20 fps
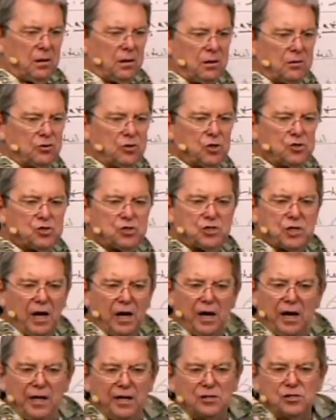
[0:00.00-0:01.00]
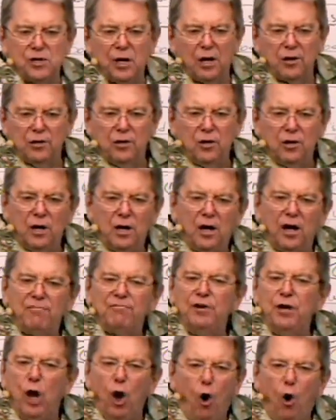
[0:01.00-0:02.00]
just saying it's not good enough,
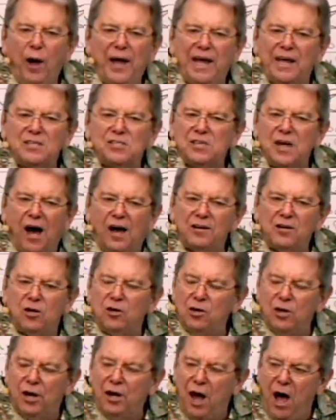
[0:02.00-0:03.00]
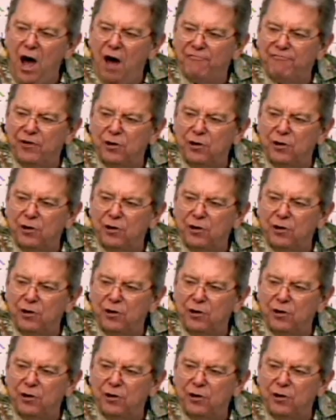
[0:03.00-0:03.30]
knowing it's not good enough.